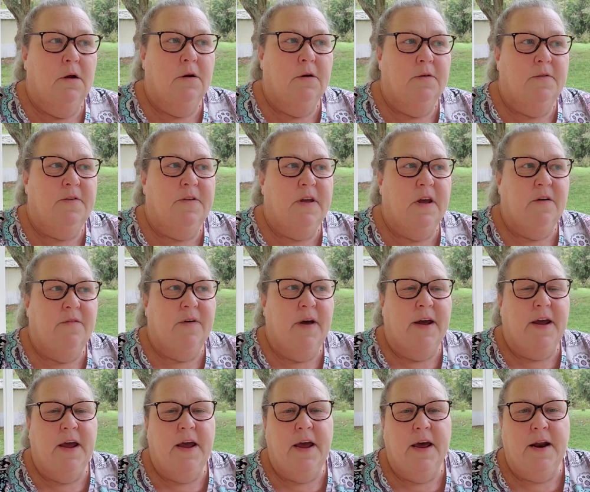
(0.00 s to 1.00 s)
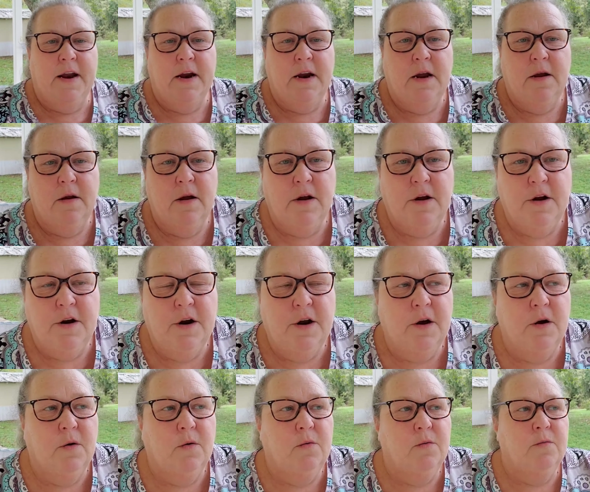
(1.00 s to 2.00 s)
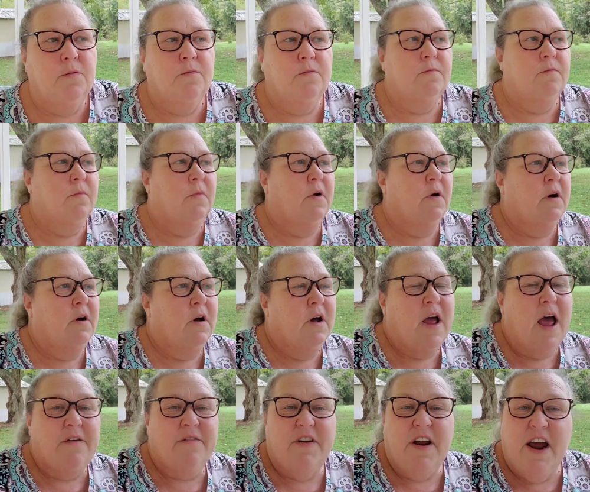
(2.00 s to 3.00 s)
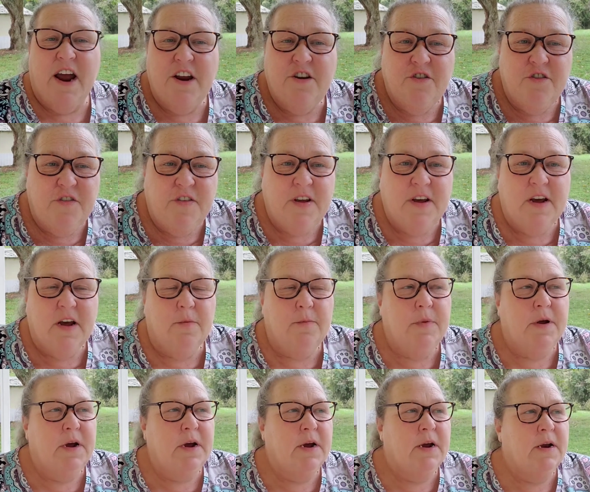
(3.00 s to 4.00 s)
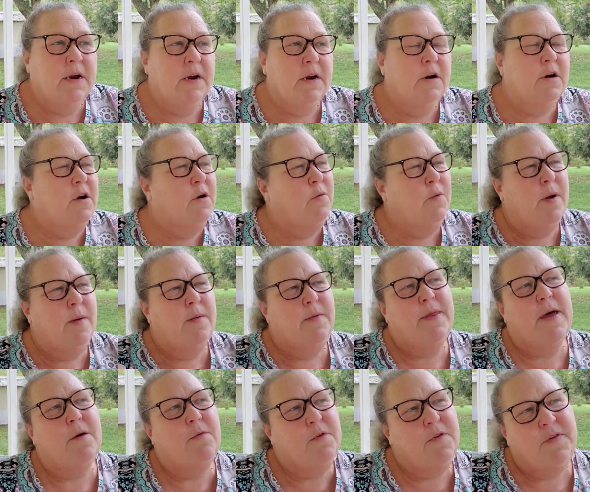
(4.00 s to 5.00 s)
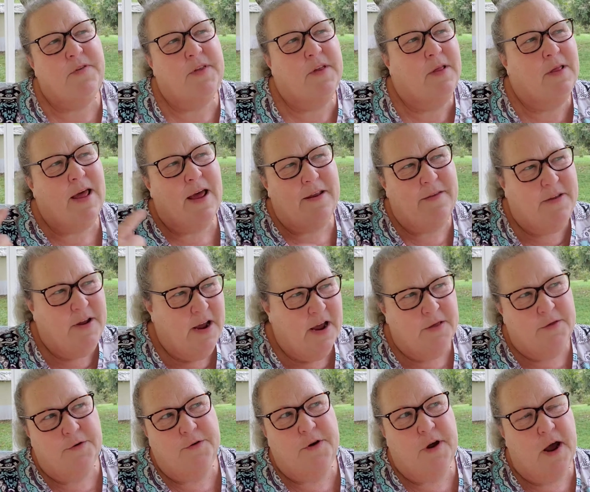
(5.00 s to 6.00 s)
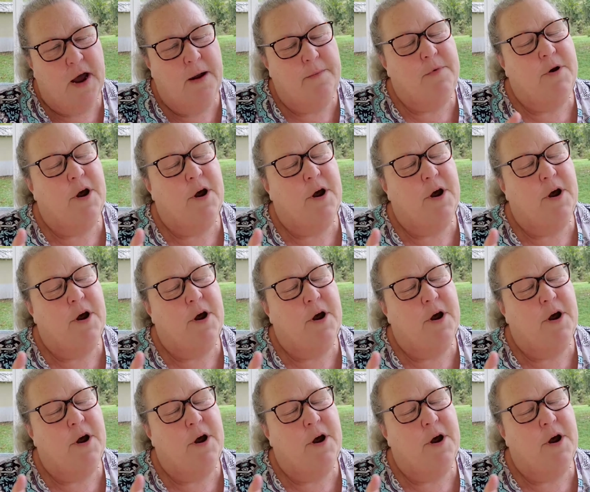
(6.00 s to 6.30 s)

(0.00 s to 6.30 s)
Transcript: See if I could get any, have an agency come in. No, wait, that was the other time.